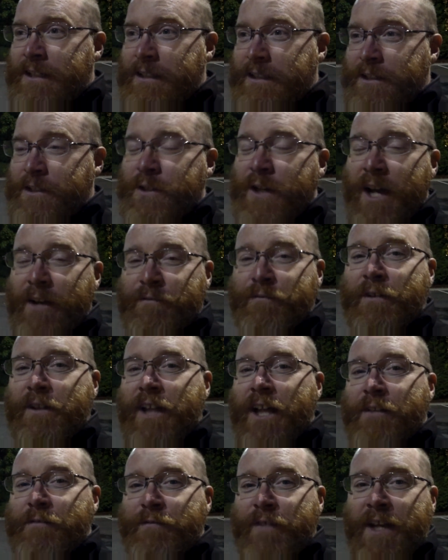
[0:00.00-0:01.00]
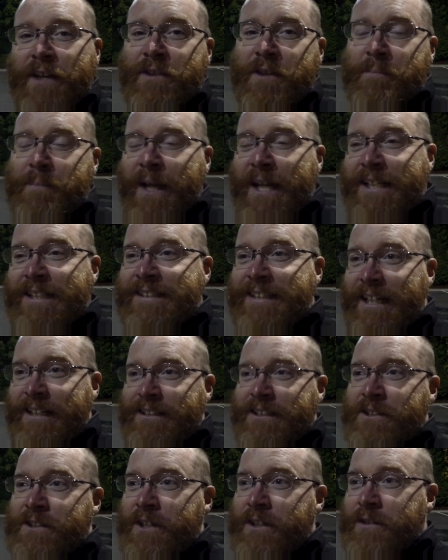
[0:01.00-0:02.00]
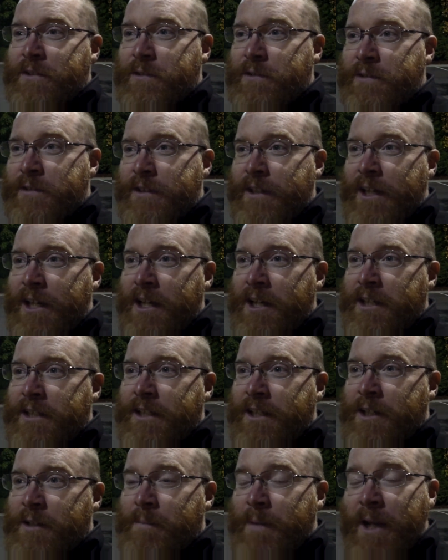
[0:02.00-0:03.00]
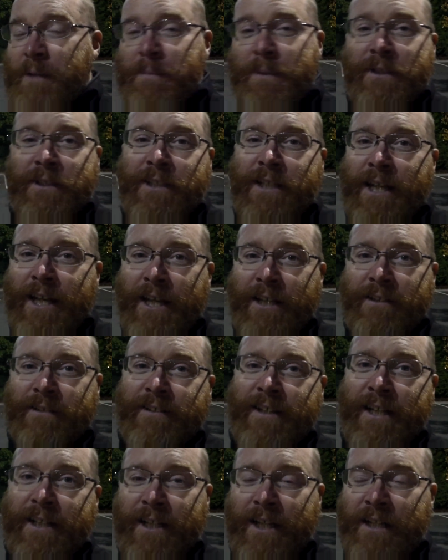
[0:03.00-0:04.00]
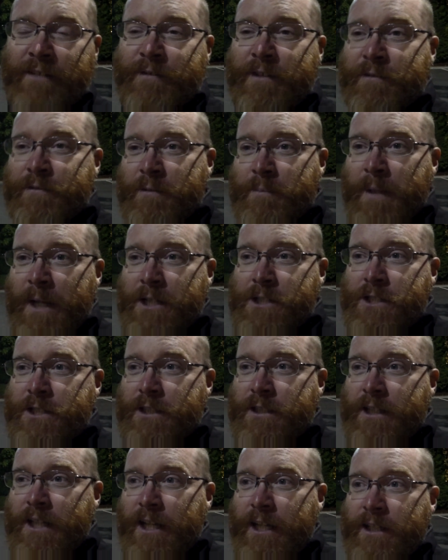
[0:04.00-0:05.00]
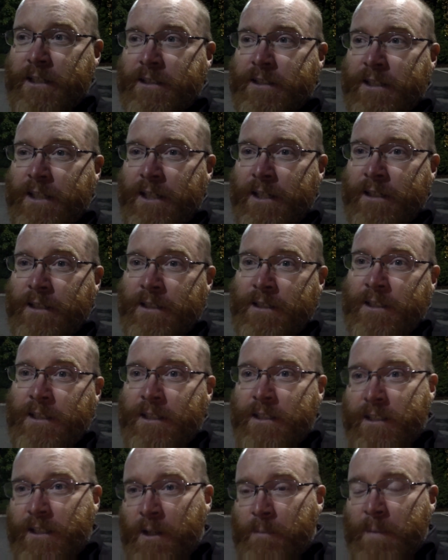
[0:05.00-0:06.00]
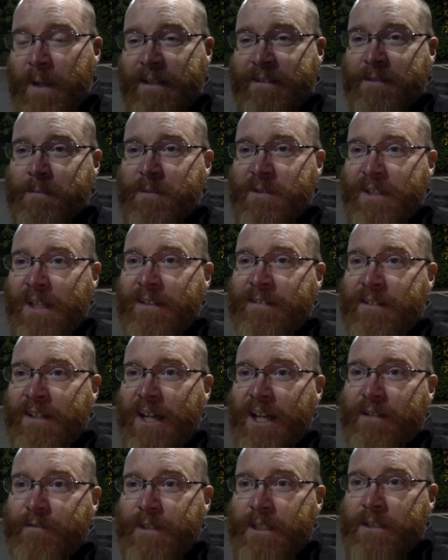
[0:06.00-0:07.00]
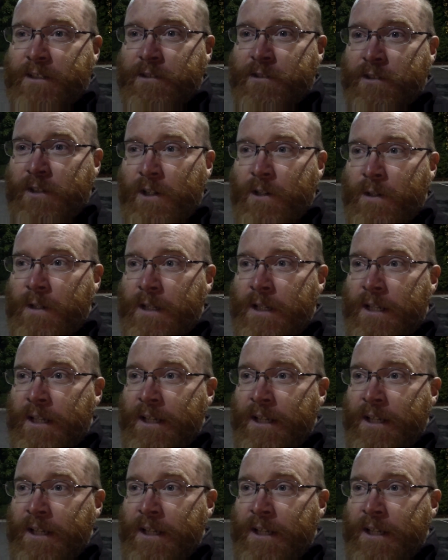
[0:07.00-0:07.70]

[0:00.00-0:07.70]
you have a lot of faith in my intelligence, uh, you know, my ability to handle that kind of information and uh, you know make some sense out of it. So.